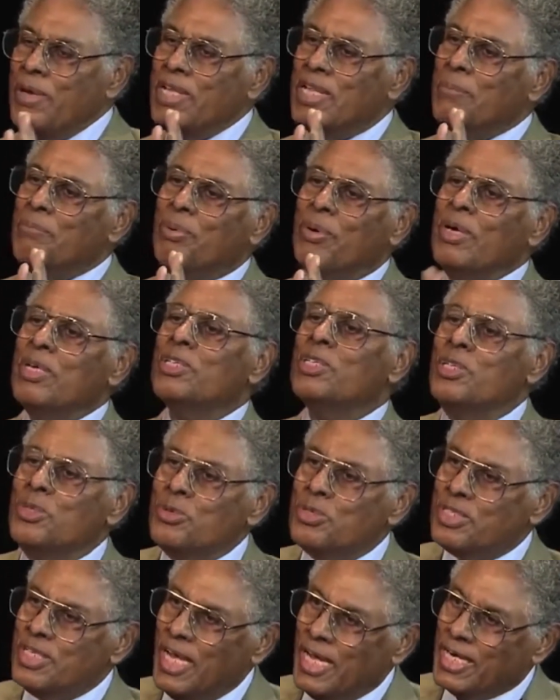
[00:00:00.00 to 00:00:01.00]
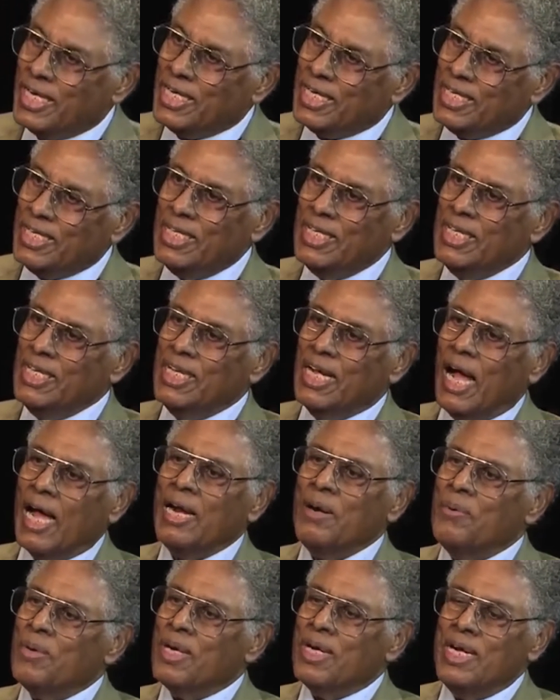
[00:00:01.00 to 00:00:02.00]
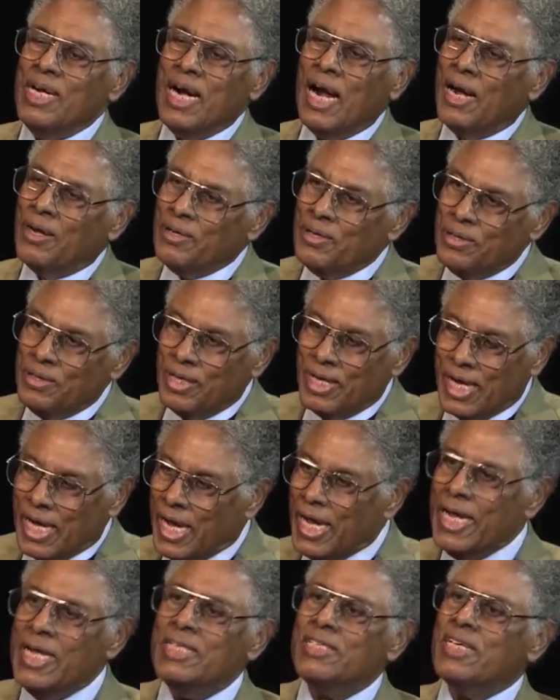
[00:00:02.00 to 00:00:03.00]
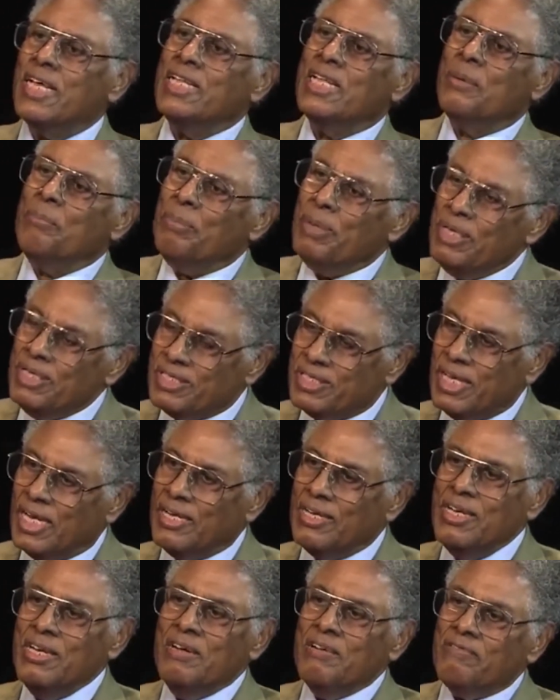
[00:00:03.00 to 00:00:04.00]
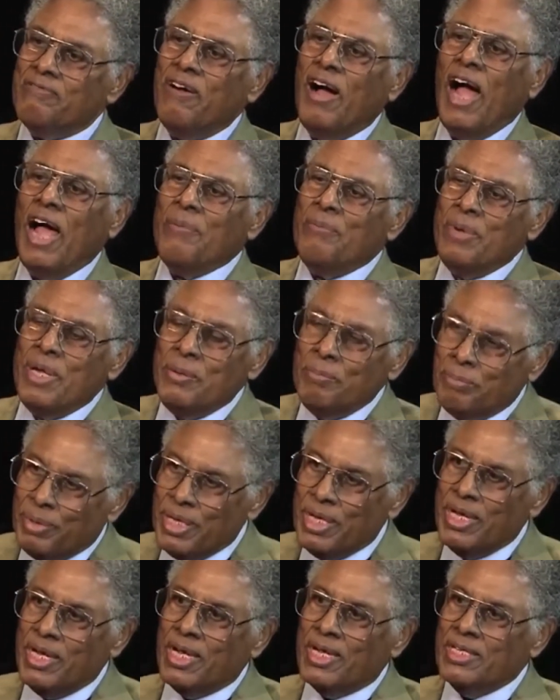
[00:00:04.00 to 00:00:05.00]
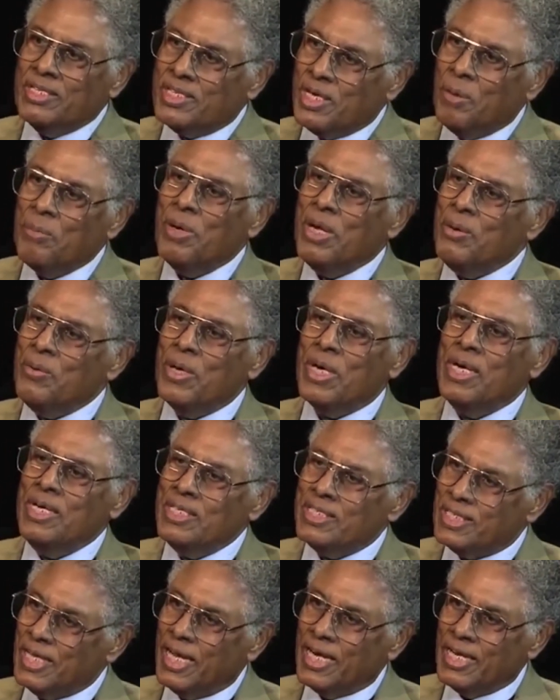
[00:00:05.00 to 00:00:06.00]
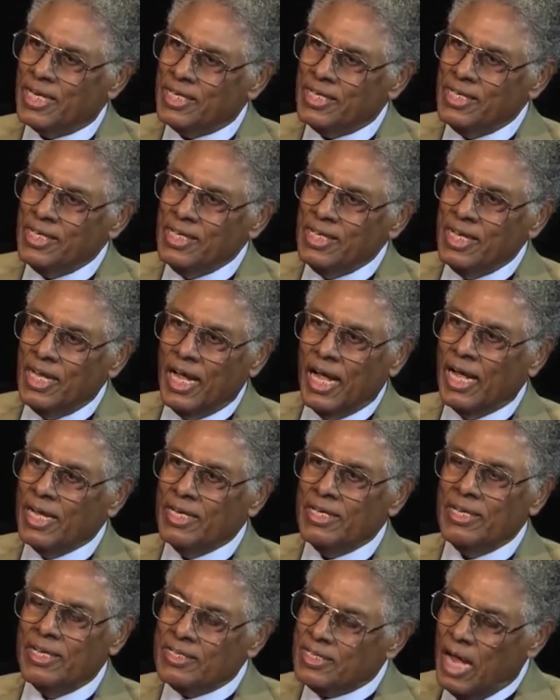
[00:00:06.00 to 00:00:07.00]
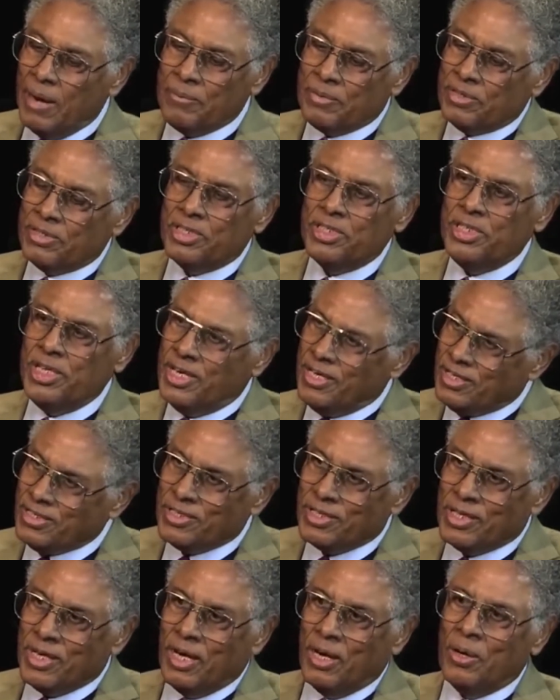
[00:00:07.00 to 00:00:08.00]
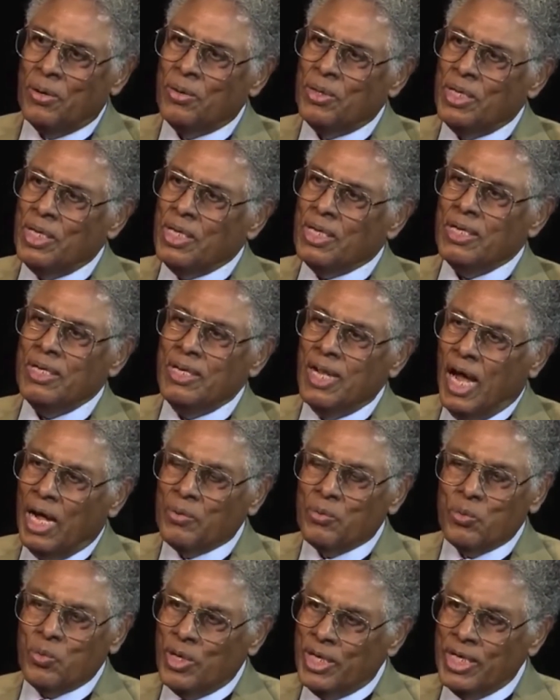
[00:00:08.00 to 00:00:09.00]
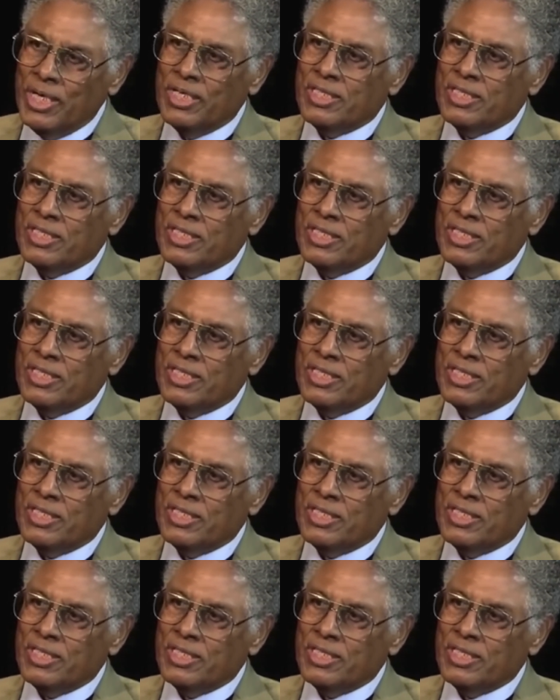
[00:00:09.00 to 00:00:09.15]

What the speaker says: me the person who said it. I don't want to hear how A said that B said it. Find me B and show me where he said it. And that was years ago. Not one